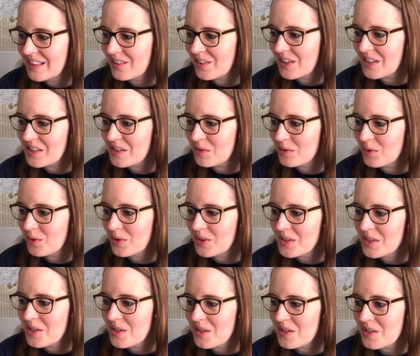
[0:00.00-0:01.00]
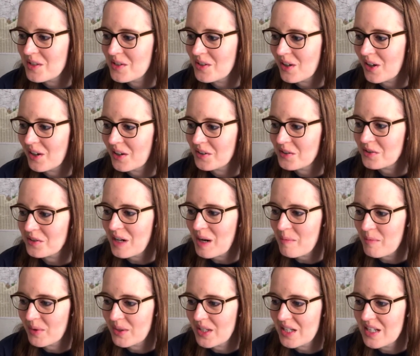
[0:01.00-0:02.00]
Okay, so Lora's suggestions are
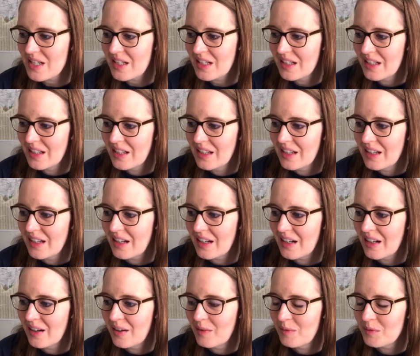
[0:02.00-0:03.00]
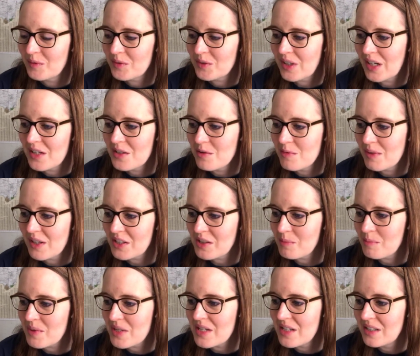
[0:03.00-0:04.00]
scrapbooking, trying new
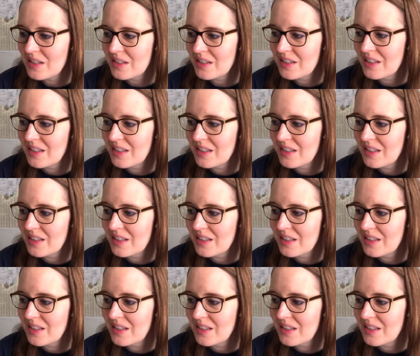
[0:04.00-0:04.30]
recipes,